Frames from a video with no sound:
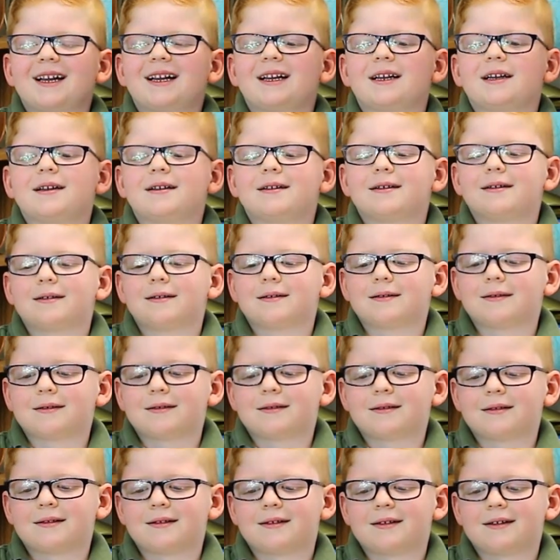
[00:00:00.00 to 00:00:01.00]

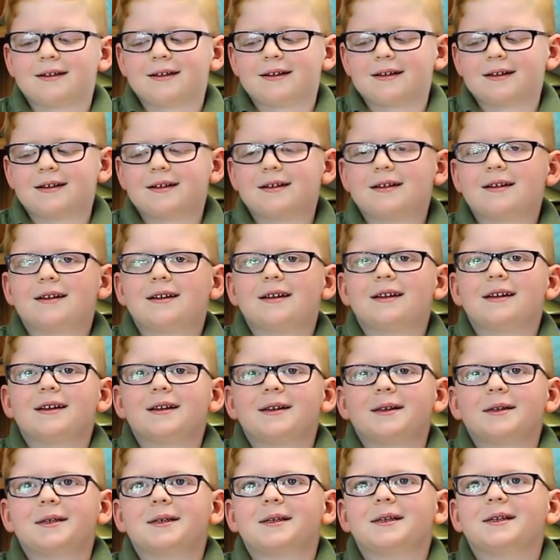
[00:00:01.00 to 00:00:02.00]

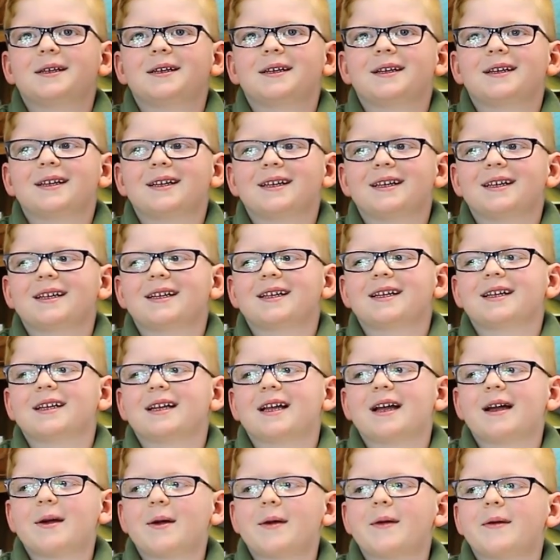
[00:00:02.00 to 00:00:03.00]

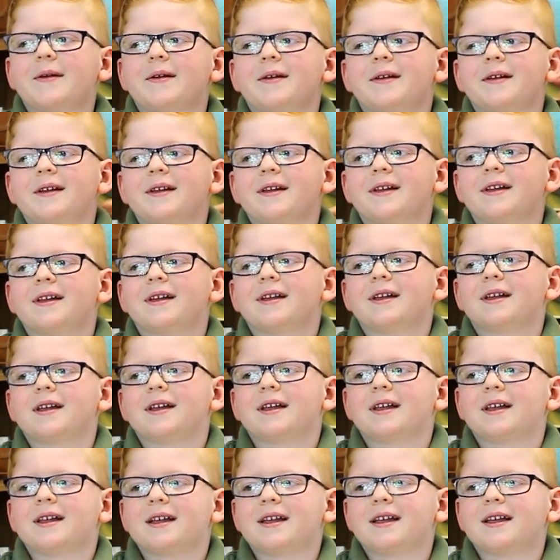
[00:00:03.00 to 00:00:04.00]

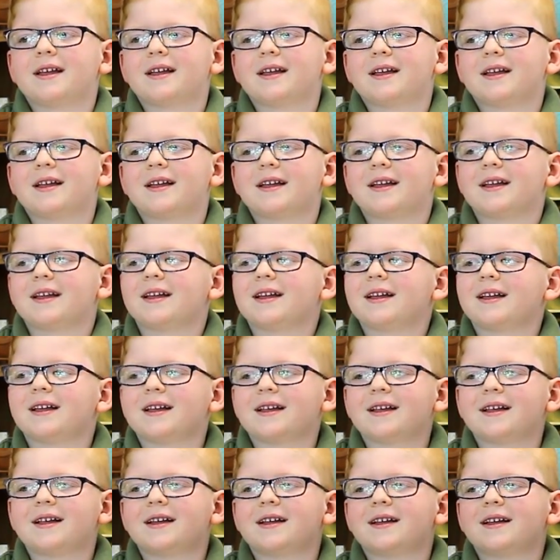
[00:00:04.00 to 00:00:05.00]

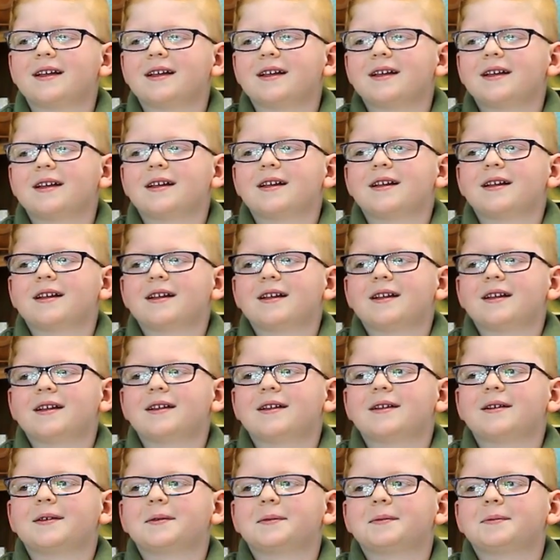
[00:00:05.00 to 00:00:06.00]

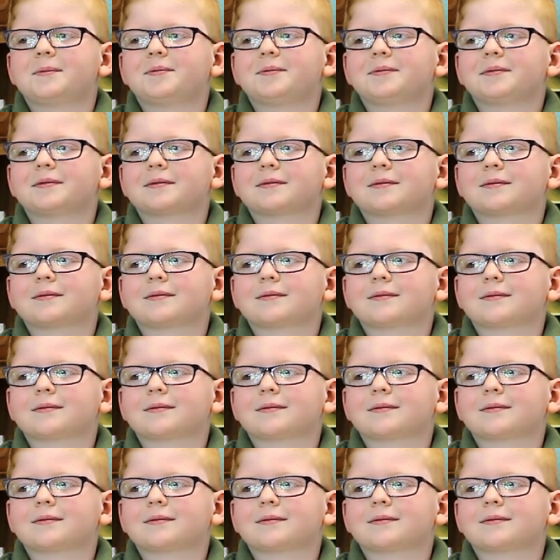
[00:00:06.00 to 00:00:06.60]
This person isn't speaking.